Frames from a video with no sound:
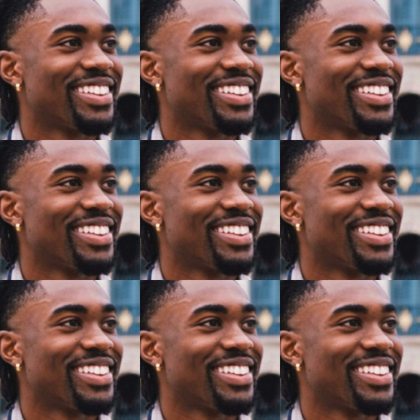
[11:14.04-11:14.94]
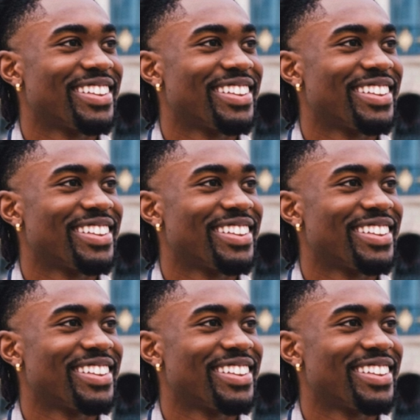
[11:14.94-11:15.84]

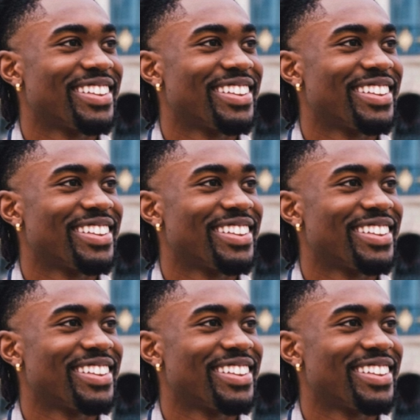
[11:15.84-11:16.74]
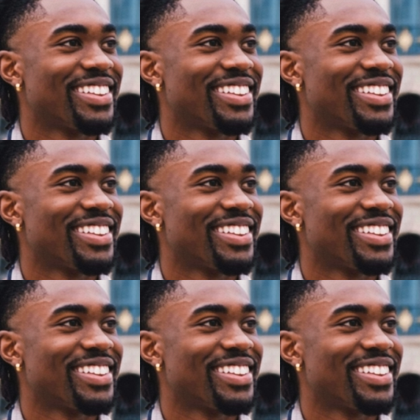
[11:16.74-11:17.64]

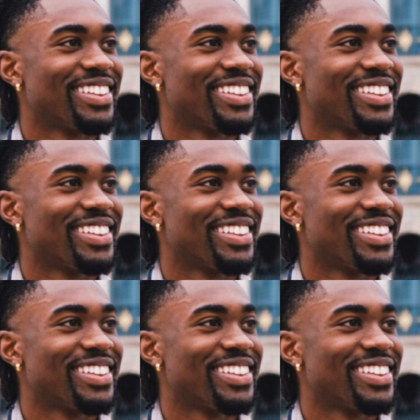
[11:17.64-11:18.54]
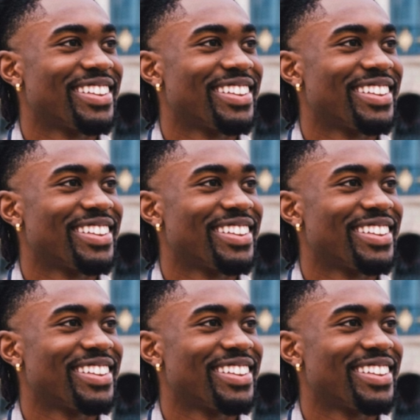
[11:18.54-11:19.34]
The face doesn't move, so there is nothing to read.